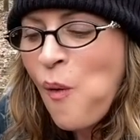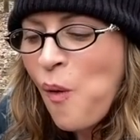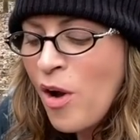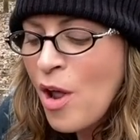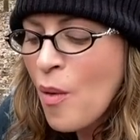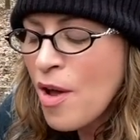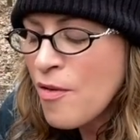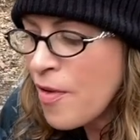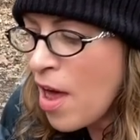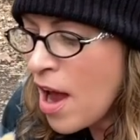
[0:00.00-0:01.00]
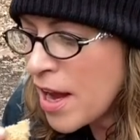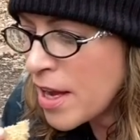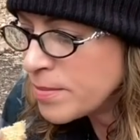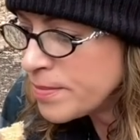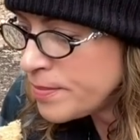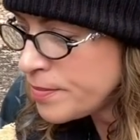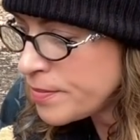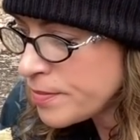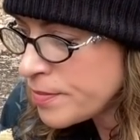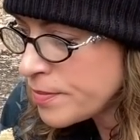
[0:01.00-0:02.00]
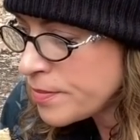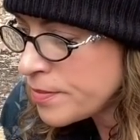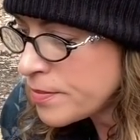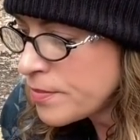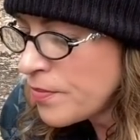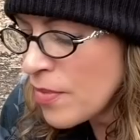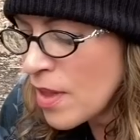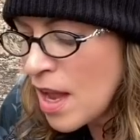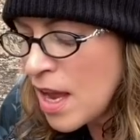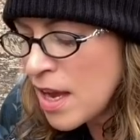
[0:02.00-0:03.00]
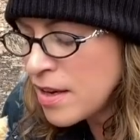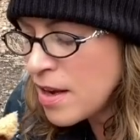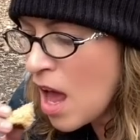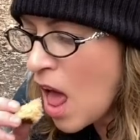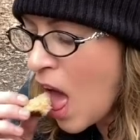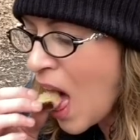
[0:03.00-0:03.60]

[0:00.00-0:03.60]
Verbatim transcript: and it went flying. And uh,